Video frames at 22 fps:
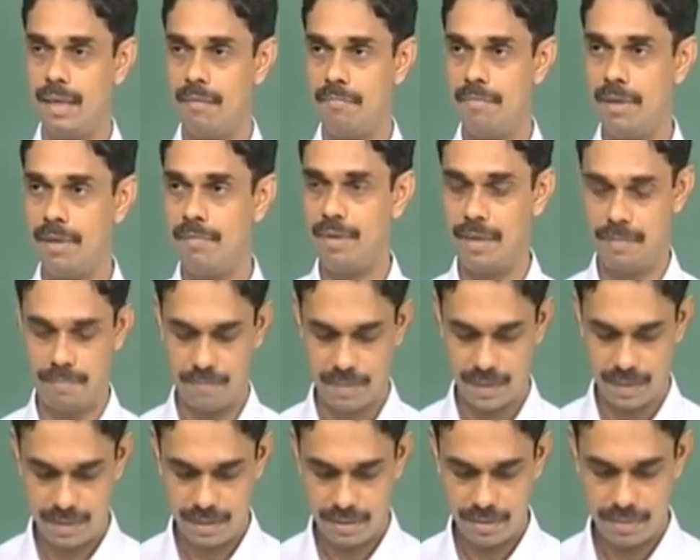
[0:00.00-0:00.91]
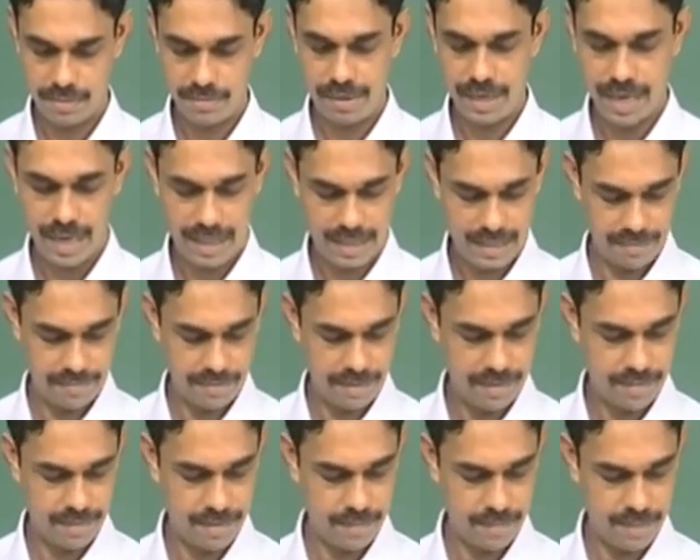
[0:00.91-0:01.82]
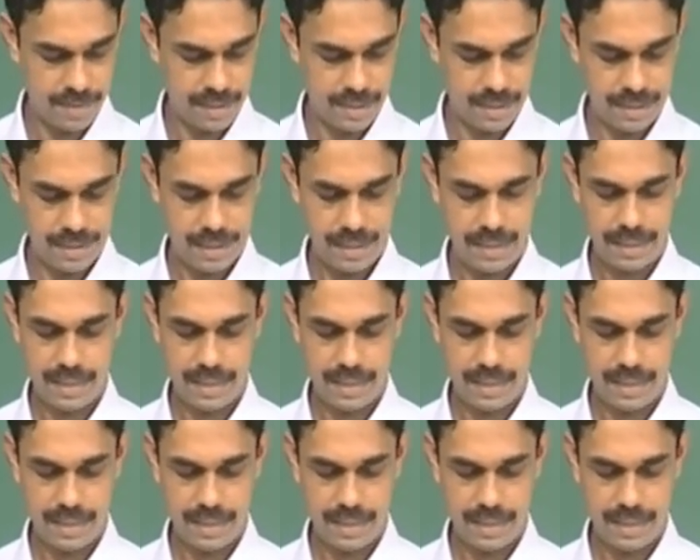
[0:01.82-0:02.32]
wave numbers. So, we had the wave numbers